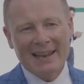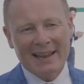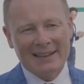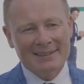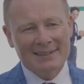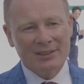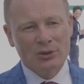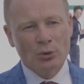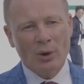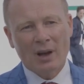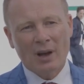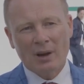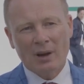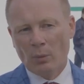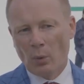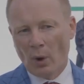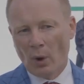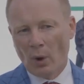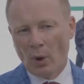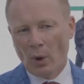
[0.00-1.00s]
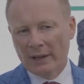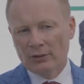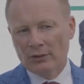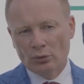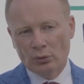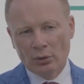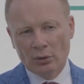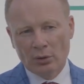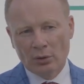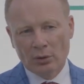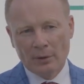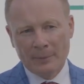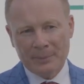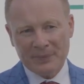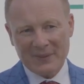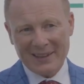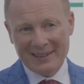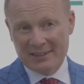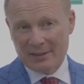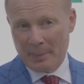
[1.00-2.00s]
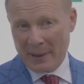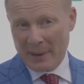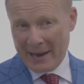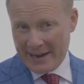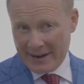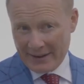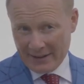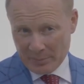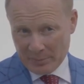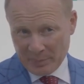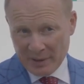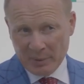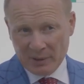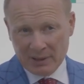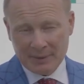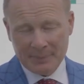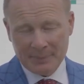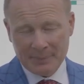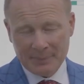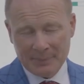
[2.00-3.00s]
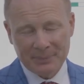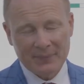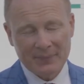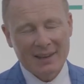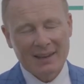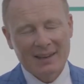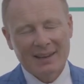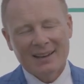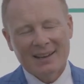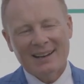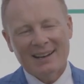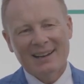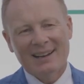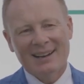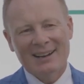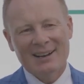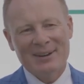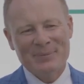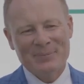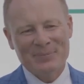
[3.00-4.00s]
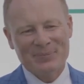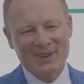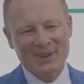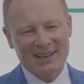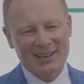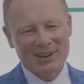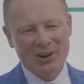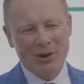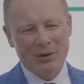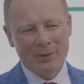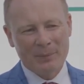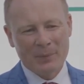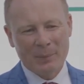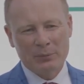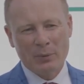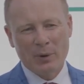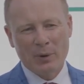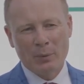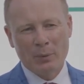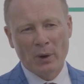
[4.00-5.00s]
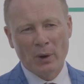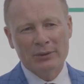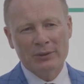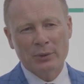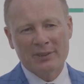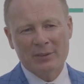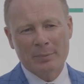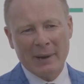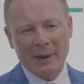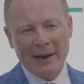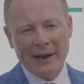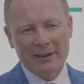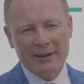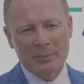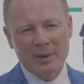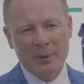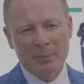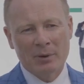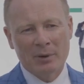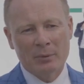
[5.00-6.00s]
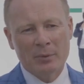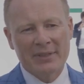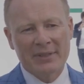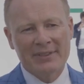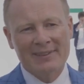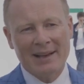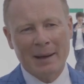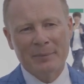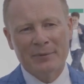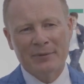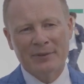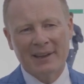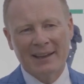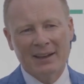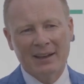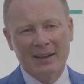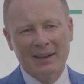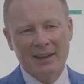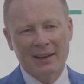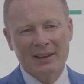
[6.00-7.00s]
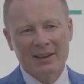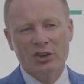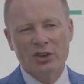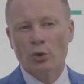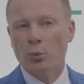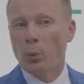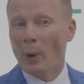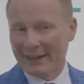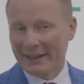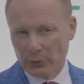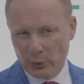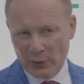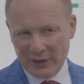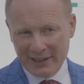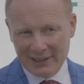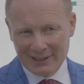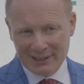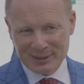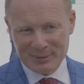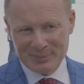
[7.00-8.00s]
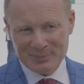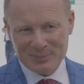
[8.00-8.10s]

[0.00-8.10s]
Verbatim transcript: Lanzador, we want to inspire the people, um, you know, but we want to inspire the people with something quite real.